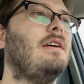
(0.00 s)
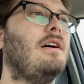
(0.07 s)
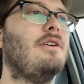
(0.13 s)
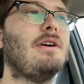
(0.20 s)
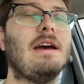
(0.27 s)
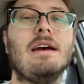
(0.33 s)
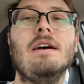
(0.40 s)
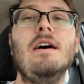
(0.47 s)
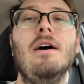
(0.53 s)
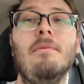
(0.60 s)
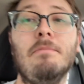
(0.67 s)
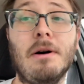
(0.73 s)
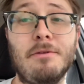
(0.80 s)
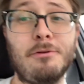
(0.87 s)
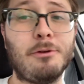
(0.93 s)
Okay,
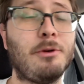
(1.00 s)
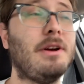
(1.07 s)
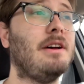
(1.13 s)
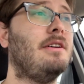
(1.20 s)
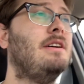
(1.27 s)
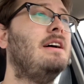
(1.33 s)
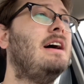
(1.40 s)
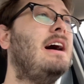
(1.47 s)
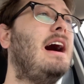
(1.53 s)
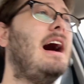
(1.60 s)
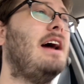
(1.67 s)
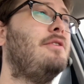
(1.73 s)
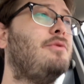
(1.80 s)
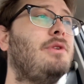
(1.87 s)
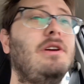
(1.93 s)
but for real,
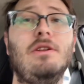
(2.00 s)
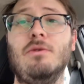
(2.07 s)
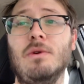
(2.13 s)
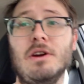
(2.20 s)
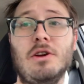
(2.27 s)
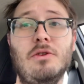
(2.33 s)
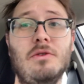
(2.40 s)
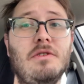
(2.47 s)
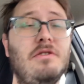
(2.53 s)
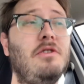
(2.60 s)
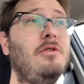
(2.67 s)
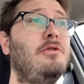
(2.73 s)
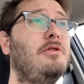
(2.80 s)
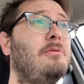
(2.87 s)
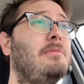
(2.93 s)
I really want to do this
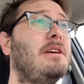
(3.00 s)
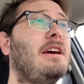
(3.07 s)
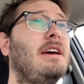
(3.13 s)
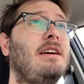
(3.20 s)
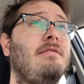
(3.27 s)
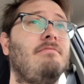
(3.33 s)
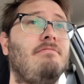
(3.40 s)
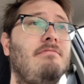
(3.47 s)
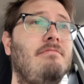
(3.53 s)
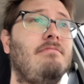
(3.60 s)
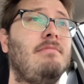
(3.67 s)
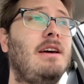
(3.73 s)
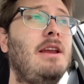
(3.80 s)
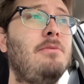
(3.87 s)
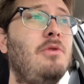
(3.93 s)
YouTube thing,
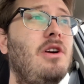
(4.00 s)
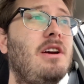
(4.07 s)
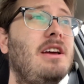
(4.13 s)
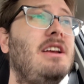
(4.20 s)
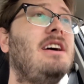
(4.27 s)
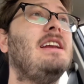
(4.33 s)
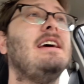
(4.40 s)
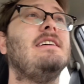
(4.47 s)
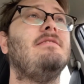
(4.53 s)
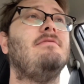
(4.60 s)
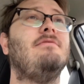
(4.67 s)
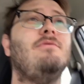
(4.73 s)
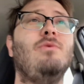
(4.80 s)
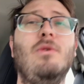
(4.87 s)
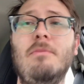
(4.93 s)
and I'm working on it.
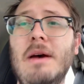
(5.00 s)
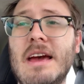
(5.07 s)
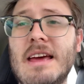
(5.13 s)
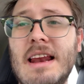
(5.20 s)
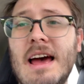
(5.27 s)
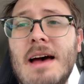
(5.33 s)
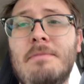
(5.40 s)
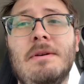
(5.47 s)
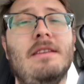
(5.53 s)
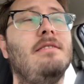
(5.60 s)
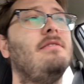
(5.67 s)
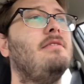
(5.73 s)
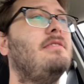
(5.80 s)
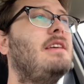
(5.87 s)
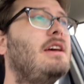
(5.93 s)
We'll make it
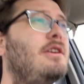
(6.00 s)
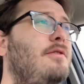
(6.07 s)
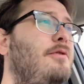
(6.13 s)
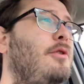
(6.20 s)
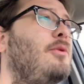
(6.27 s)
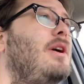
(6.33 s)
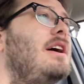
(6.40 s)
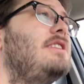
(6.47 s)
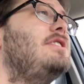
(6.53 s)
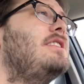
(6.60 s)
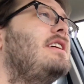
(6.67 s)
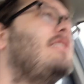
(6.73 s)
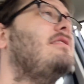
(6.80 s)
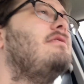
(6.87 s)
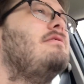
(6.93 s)
happen. Thank you for
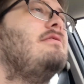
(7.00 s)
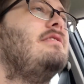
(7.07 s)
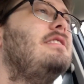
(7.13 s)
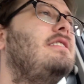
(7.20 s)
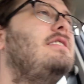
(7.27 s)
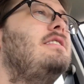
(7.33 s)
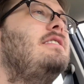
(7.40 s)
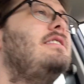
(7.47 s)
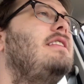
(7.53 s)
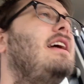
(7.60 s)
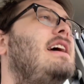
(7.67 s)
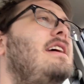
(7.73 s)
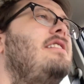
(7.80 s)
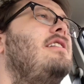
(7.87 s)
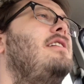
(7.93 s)
watching.
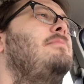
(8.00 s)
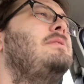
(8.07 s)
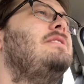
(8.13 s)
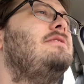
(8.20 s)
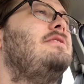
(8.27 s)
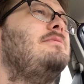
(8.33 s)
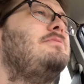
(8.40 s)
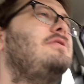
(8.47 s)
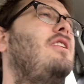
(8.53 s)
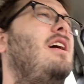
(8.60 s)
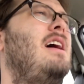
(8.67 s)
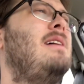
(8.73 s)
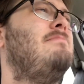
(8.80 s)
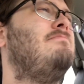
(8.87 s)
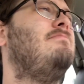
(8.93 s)
Like, comment,
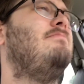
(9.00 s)
subscribe.